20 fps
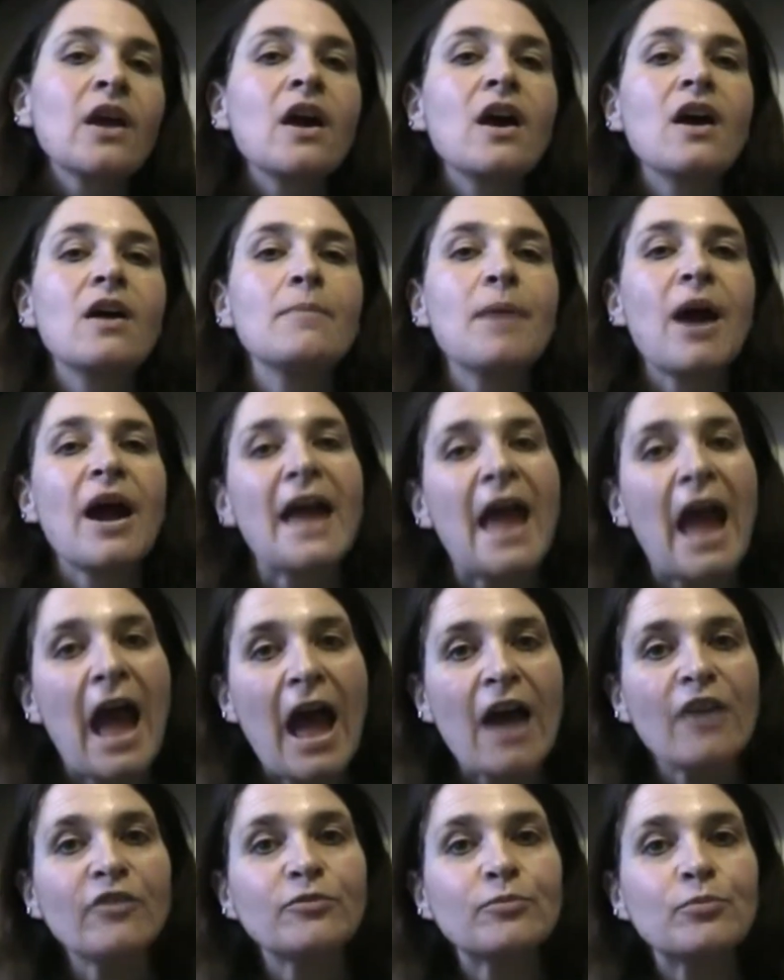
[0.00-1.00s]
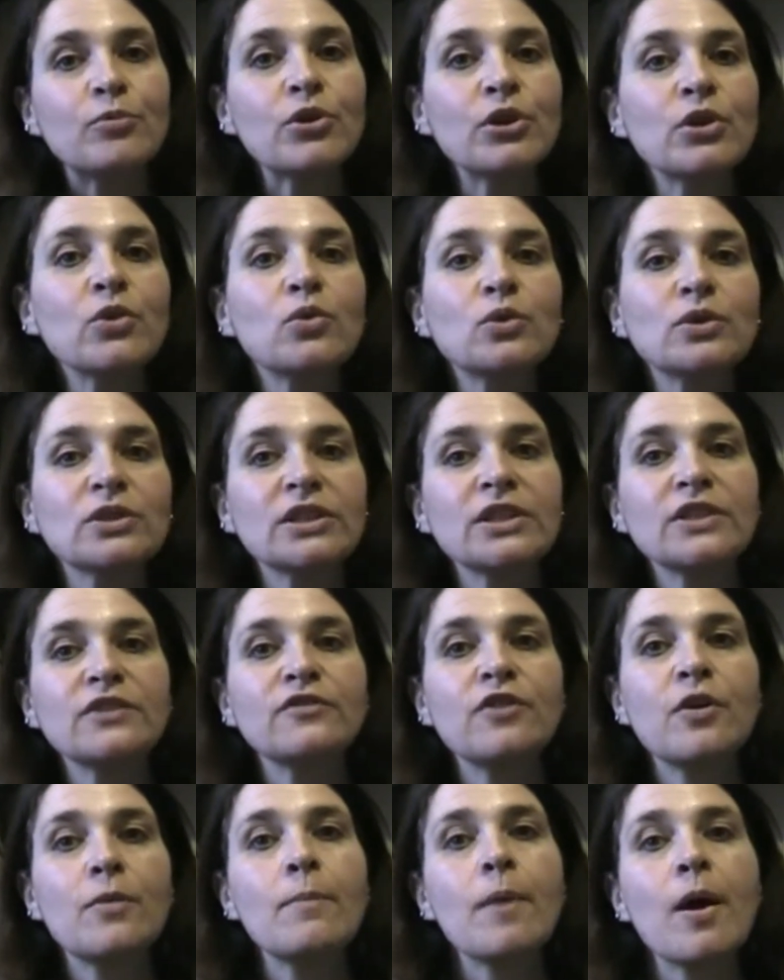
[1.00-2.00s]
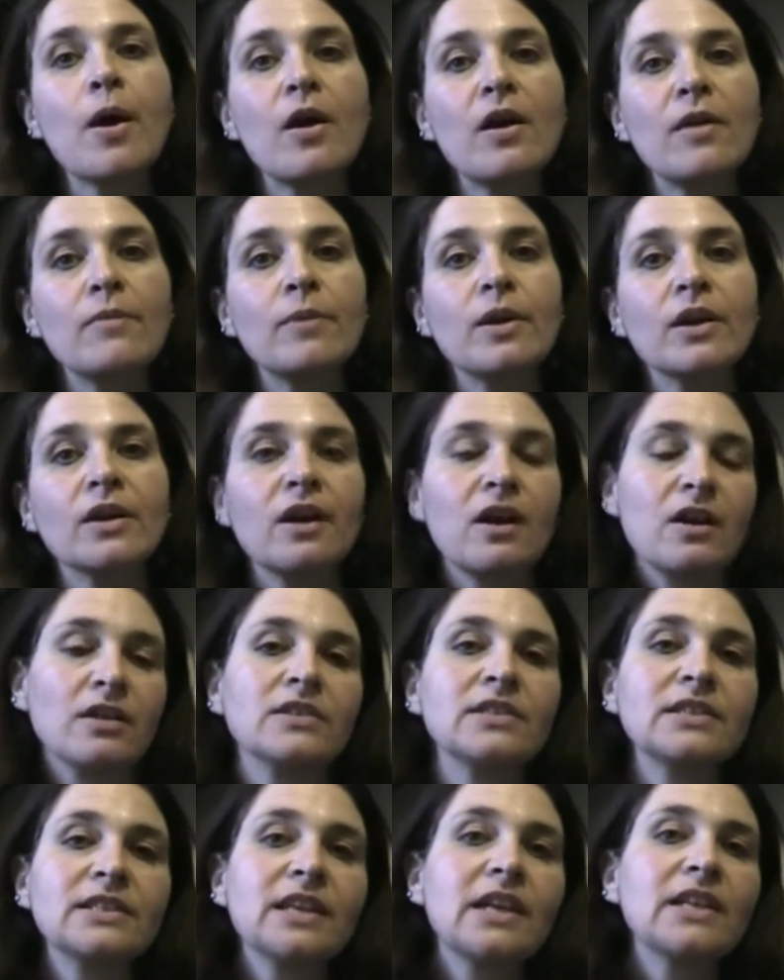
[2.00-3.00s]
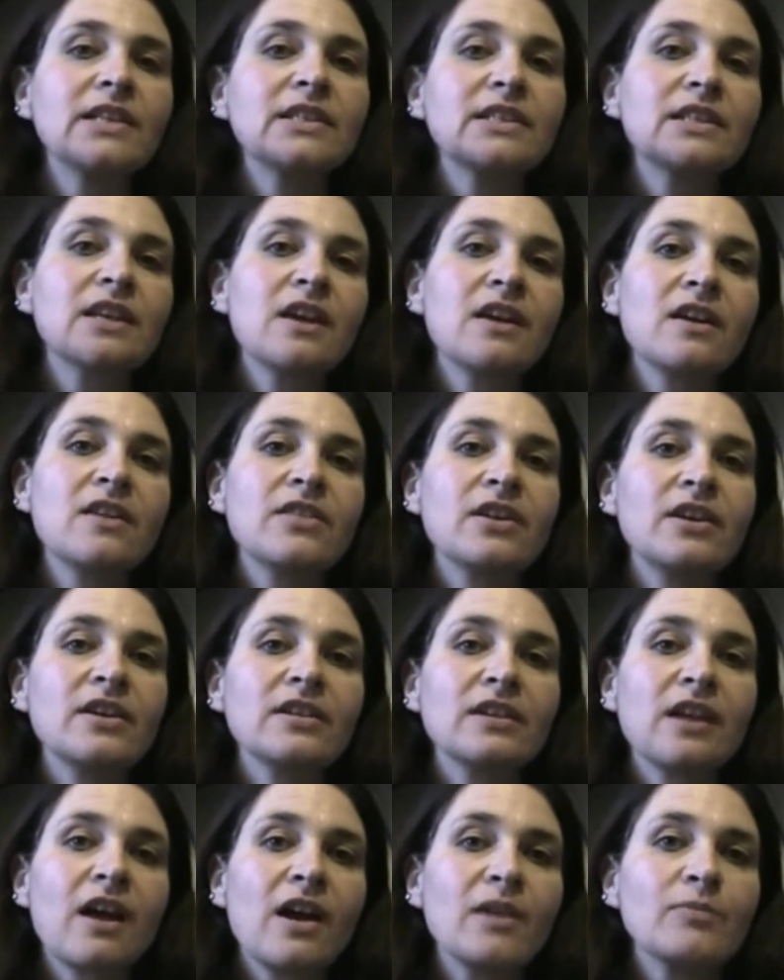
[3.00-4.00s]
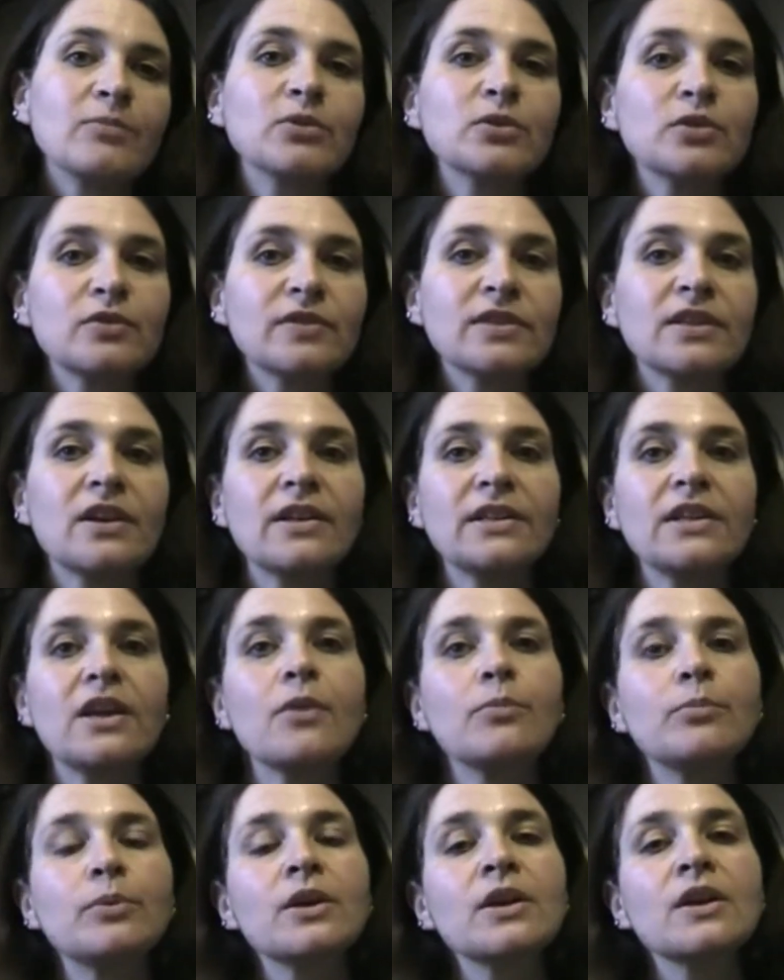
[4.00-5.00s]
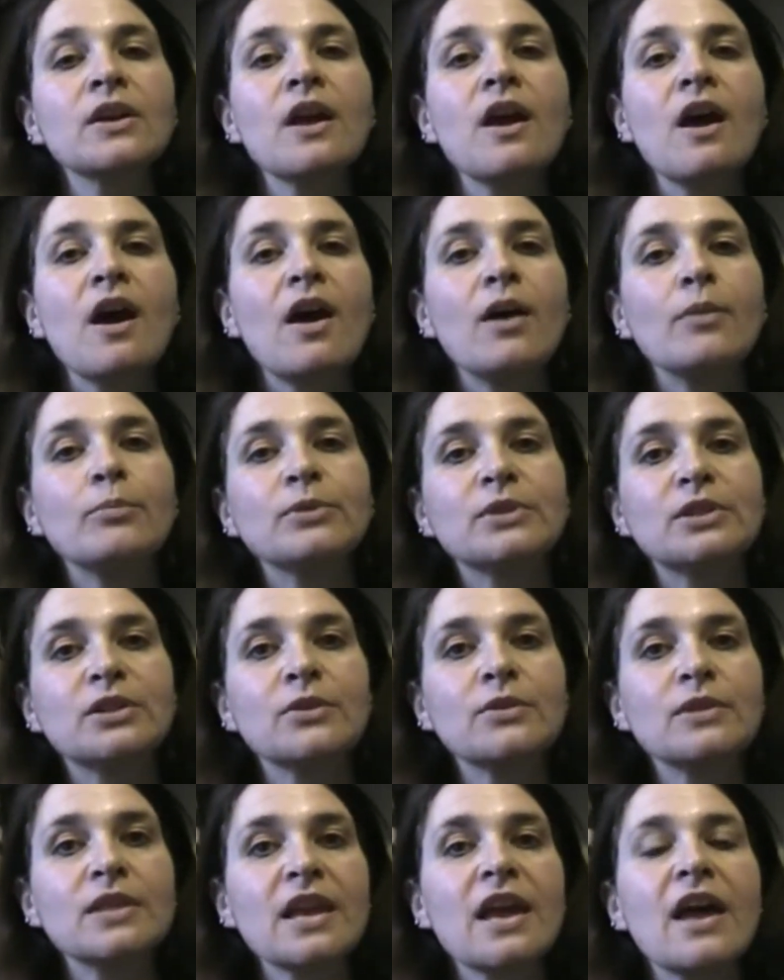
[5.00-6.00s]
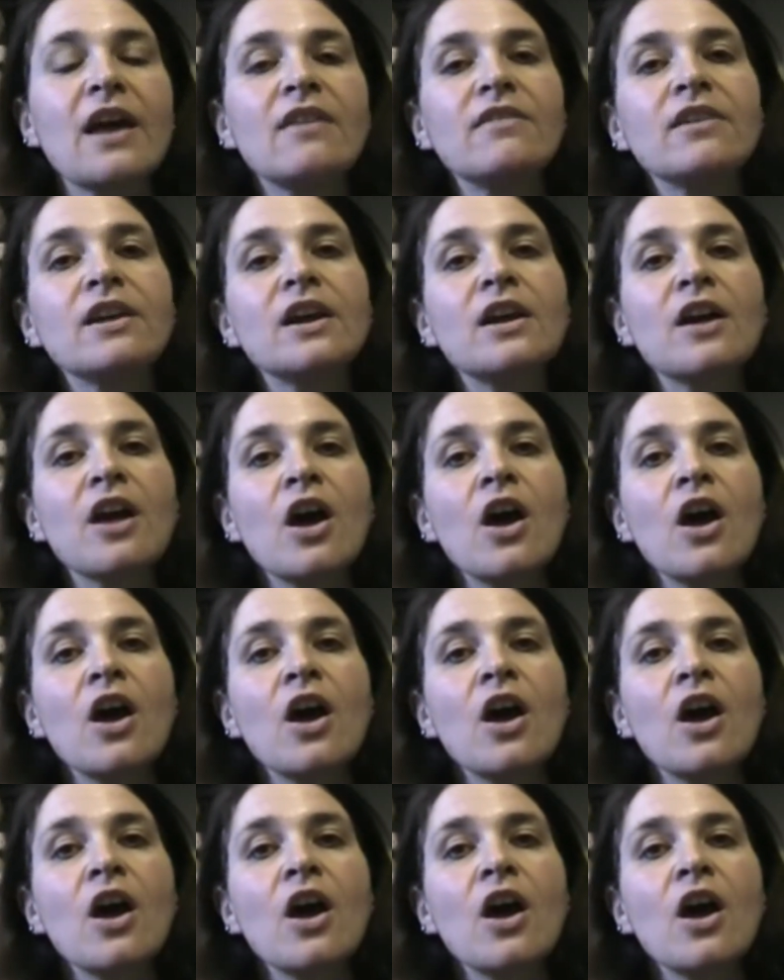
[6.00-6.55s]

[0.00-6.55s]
I have pre-ordered from a garden centre that I'm sort of signed up to in the area.